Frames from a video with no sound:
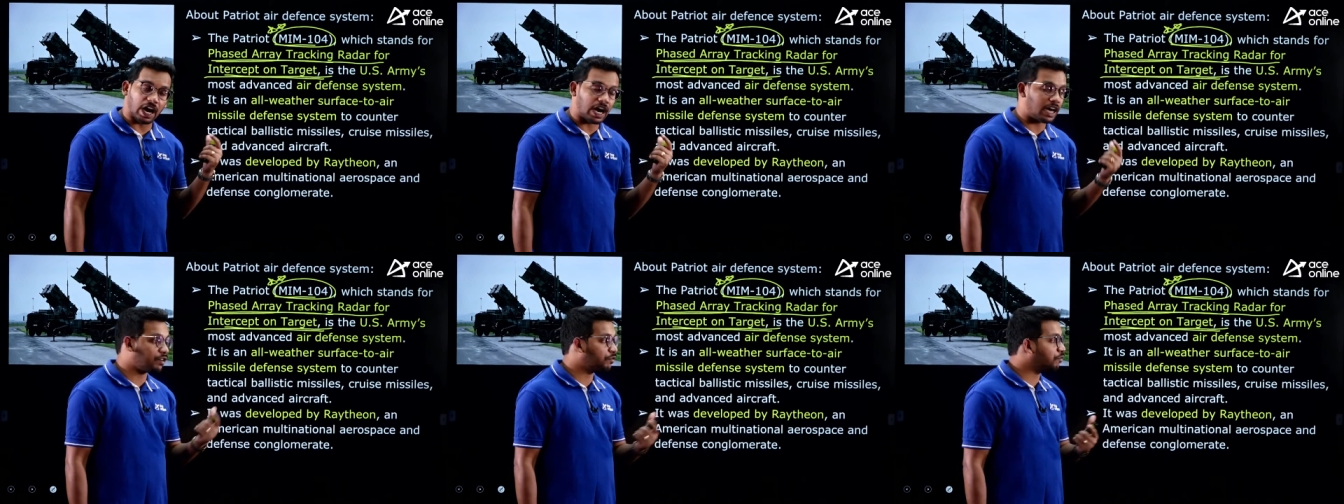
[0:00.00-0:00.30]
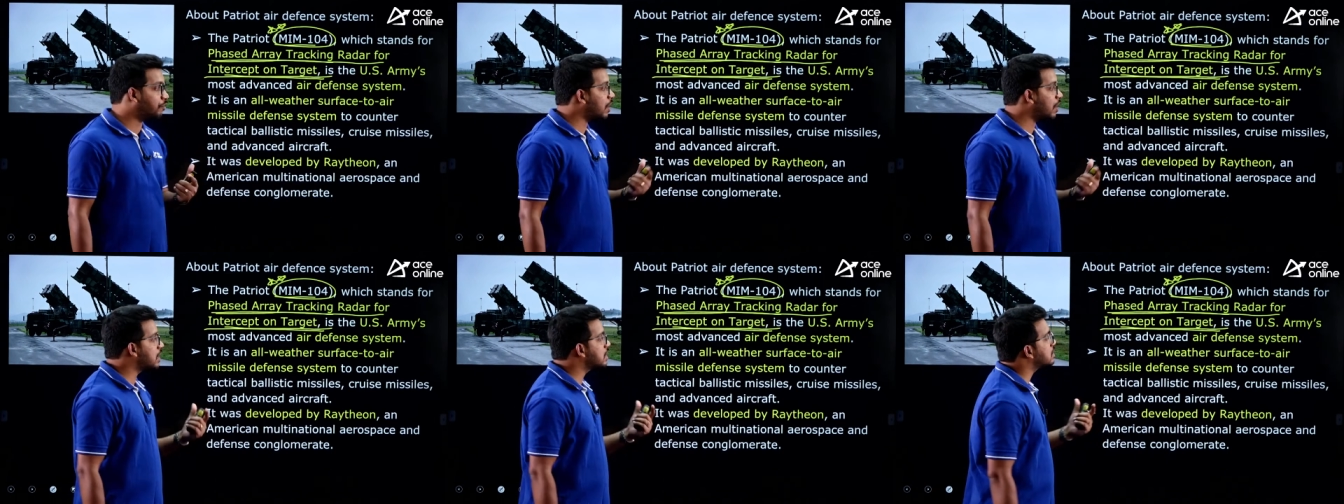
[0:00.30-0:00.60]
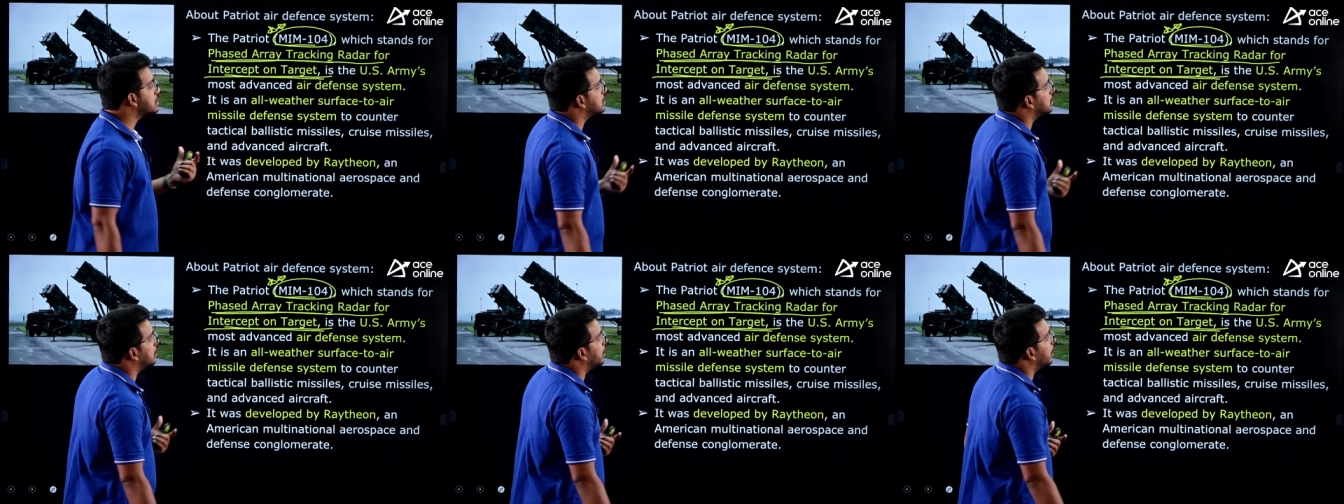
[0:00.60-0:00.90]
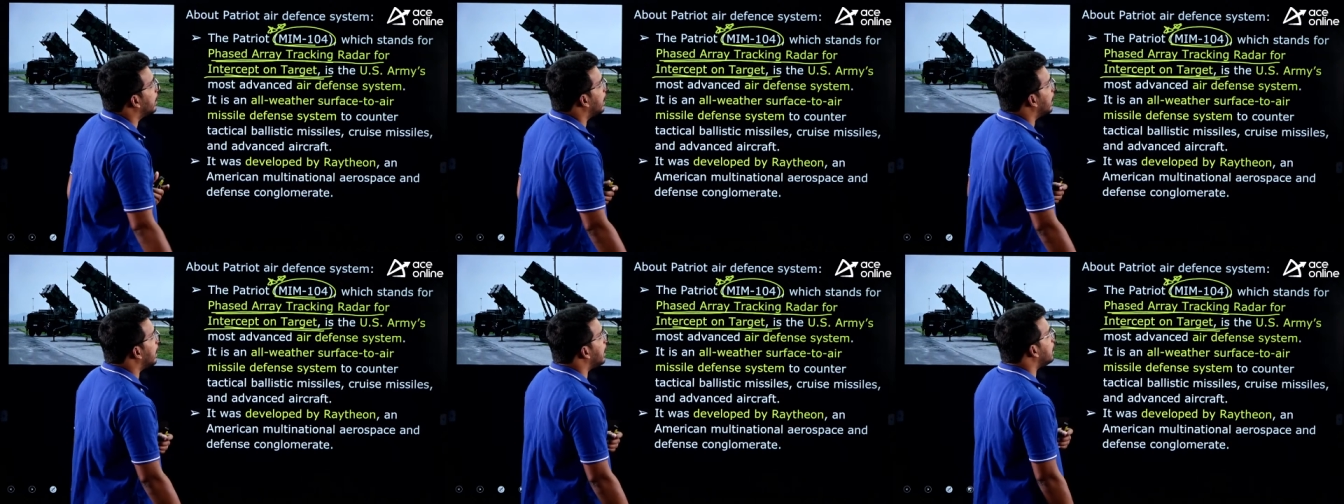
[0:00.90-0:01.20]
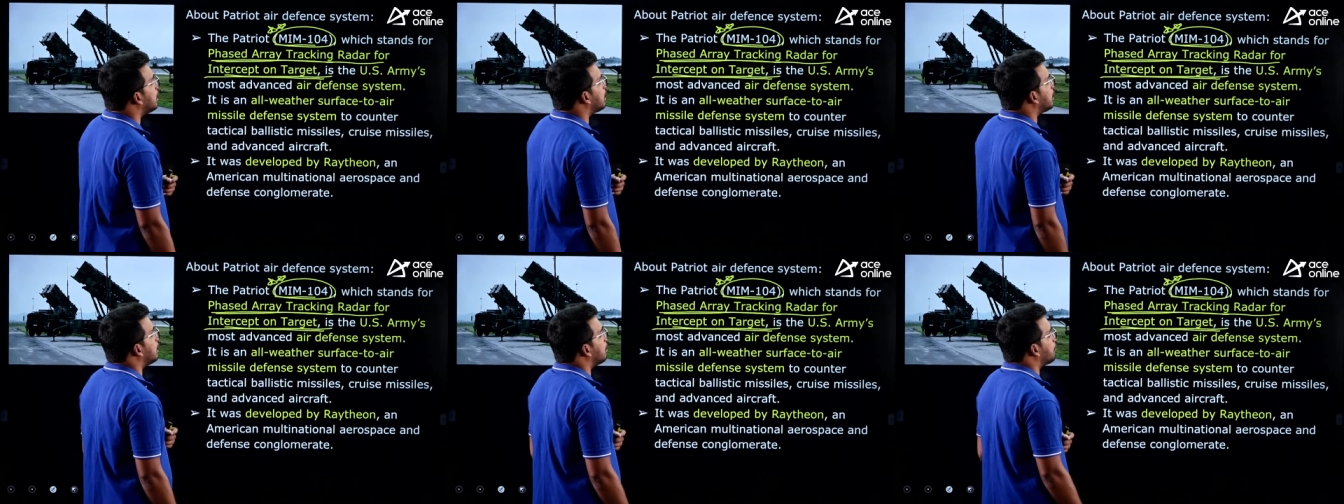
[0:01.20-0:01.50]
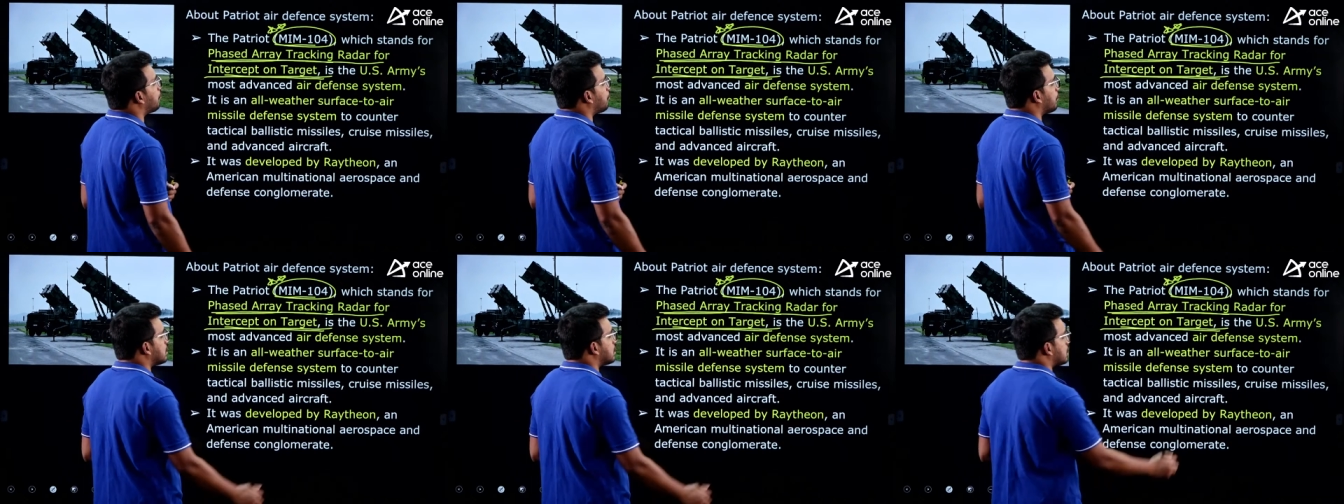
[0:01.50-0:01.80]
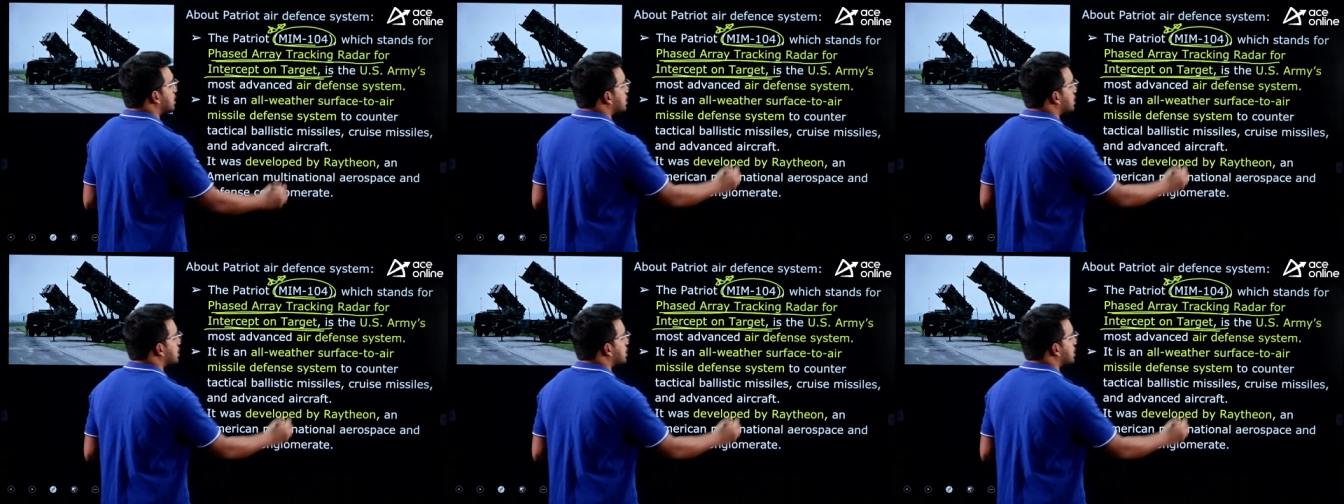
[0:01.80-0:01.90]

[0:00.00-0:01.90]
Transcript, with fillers: advanced air defense